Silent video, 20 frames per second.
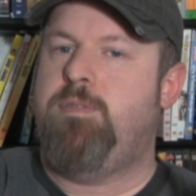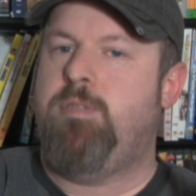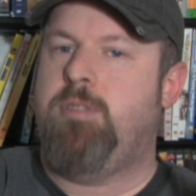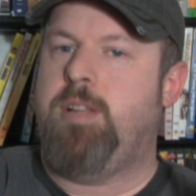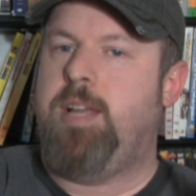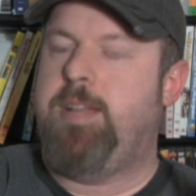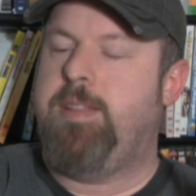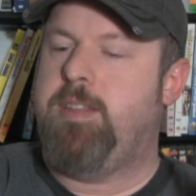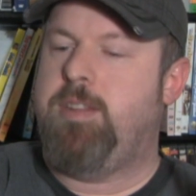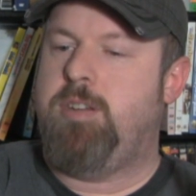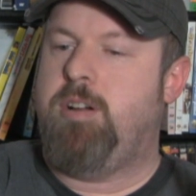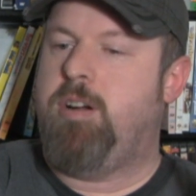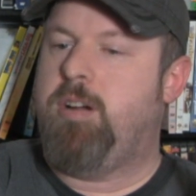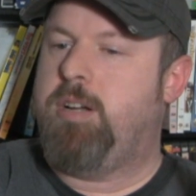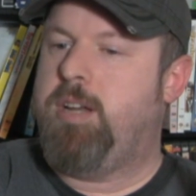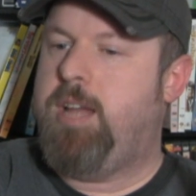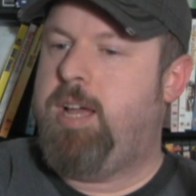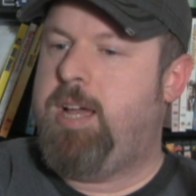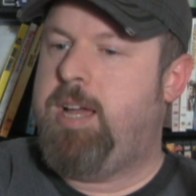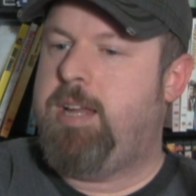for like The
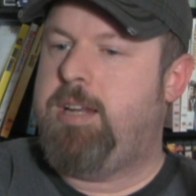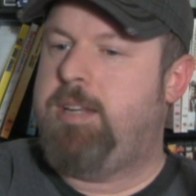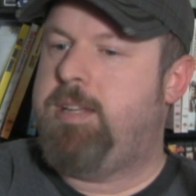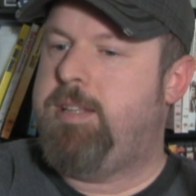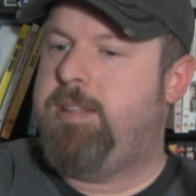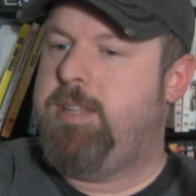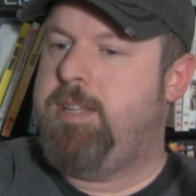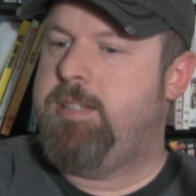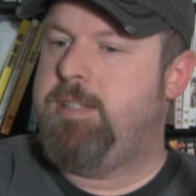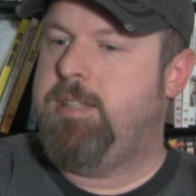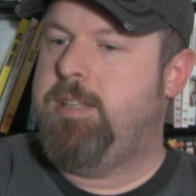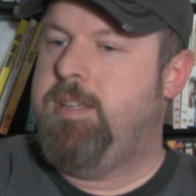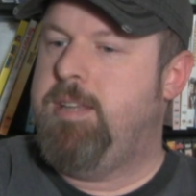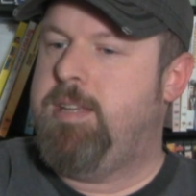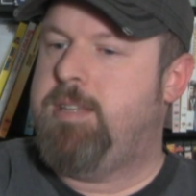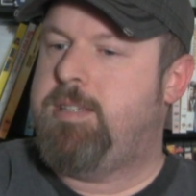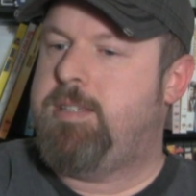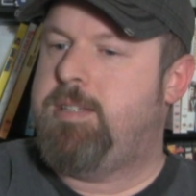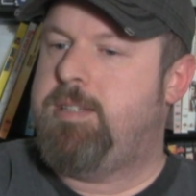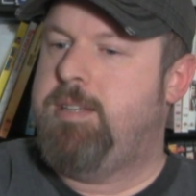Dark Knight, in these
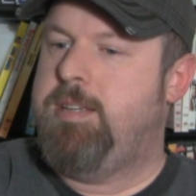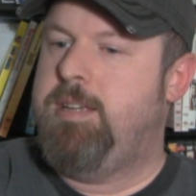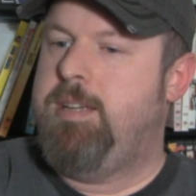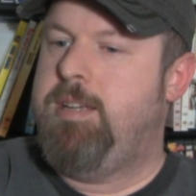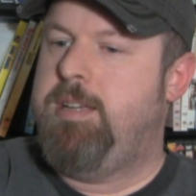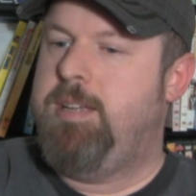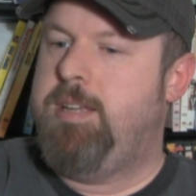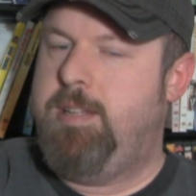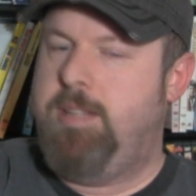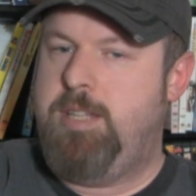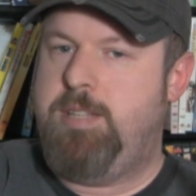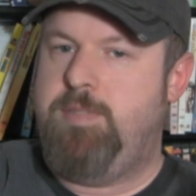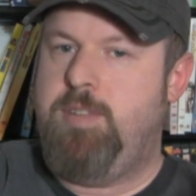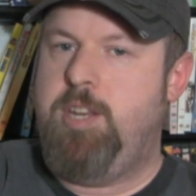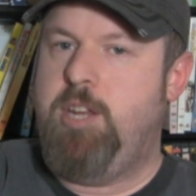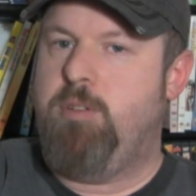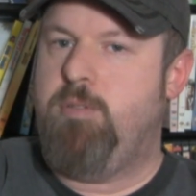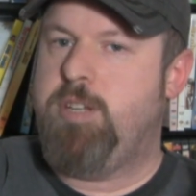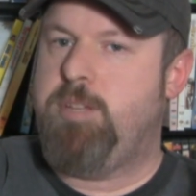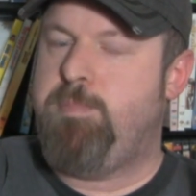lists, in these
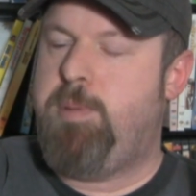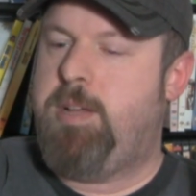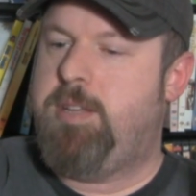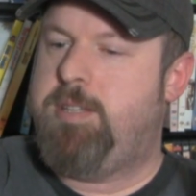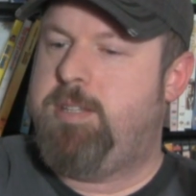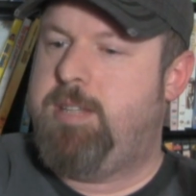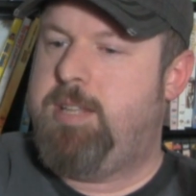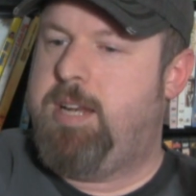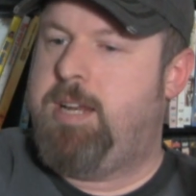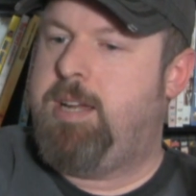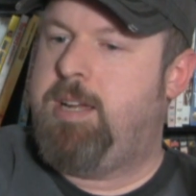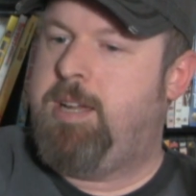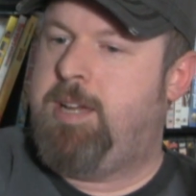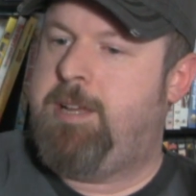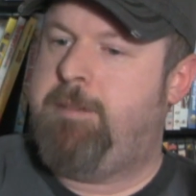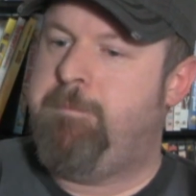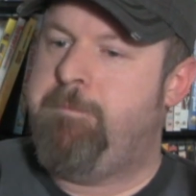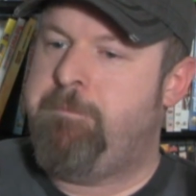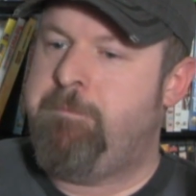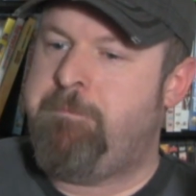video responses that I
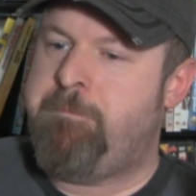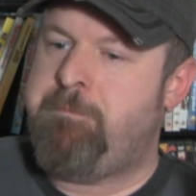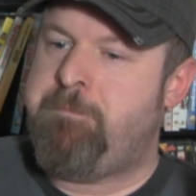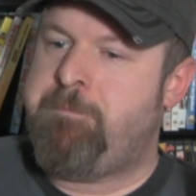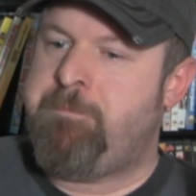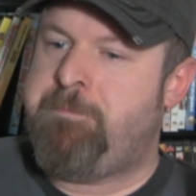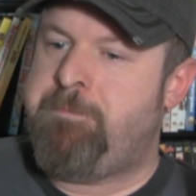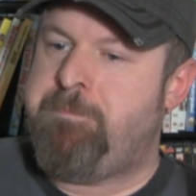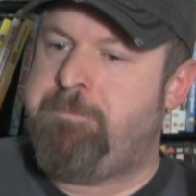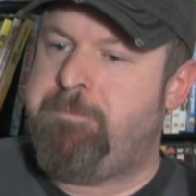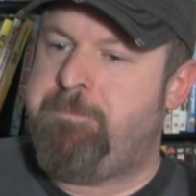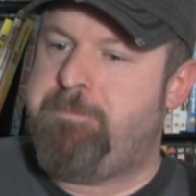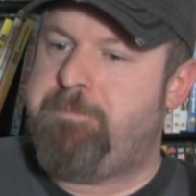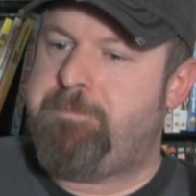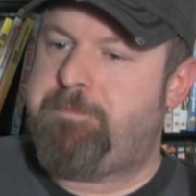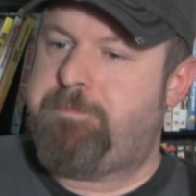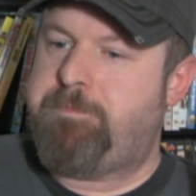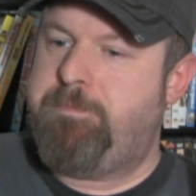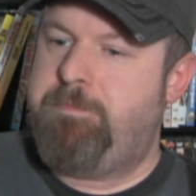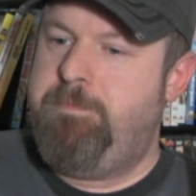got. For their
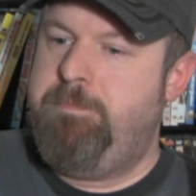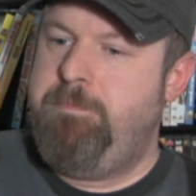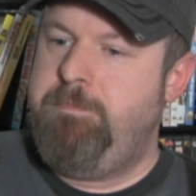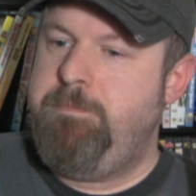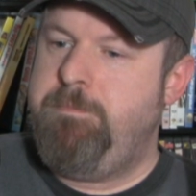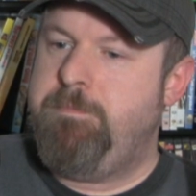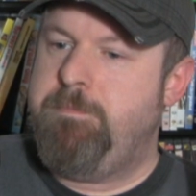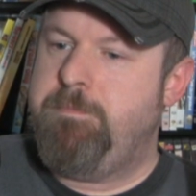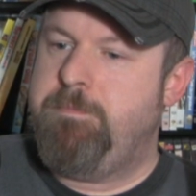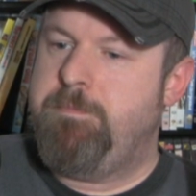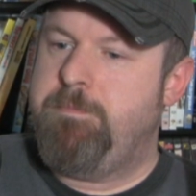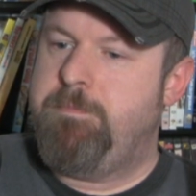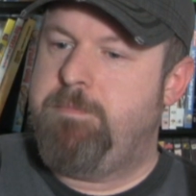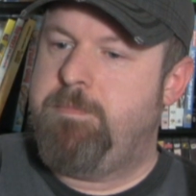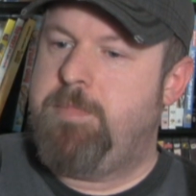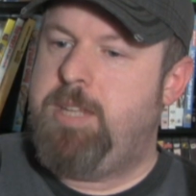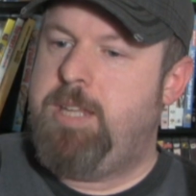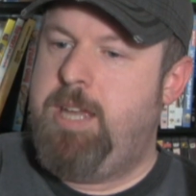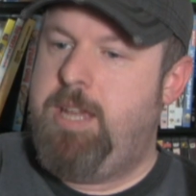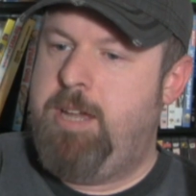top favorite
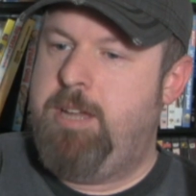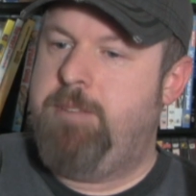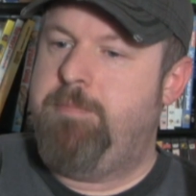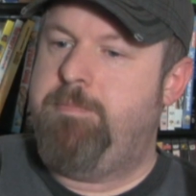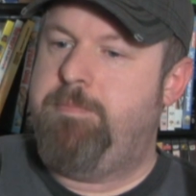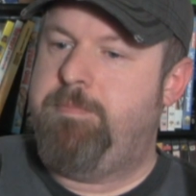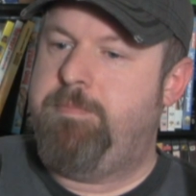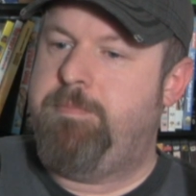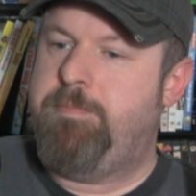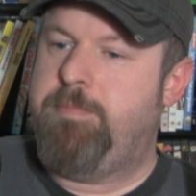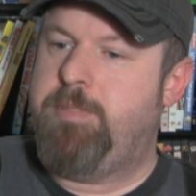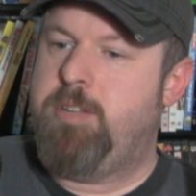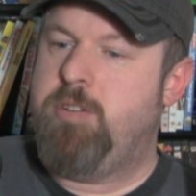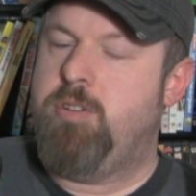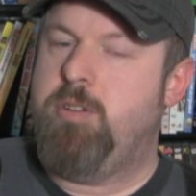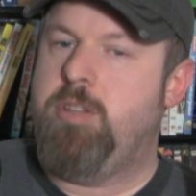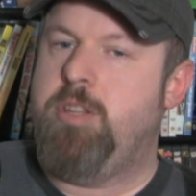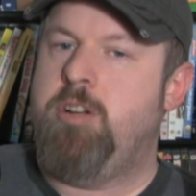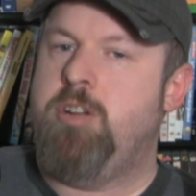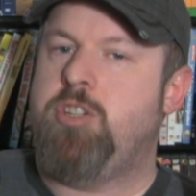Blu-rays or top favorite
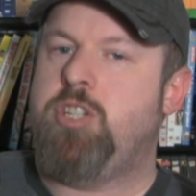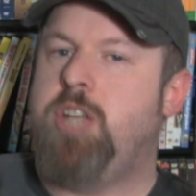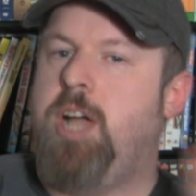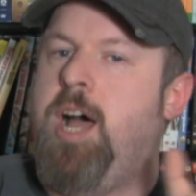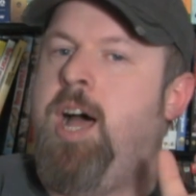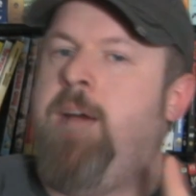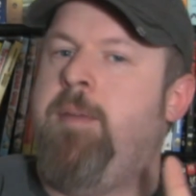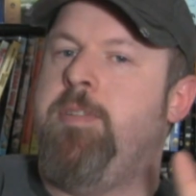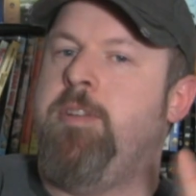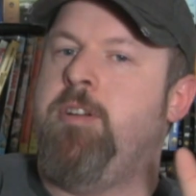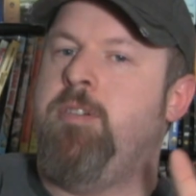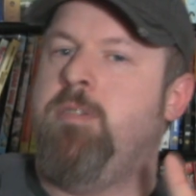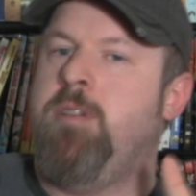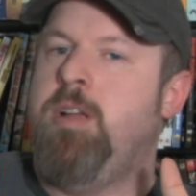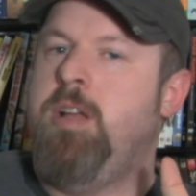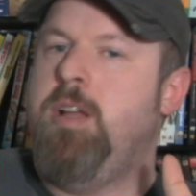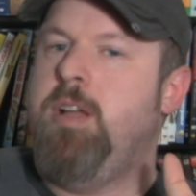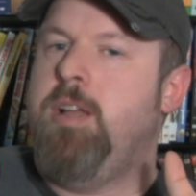movies?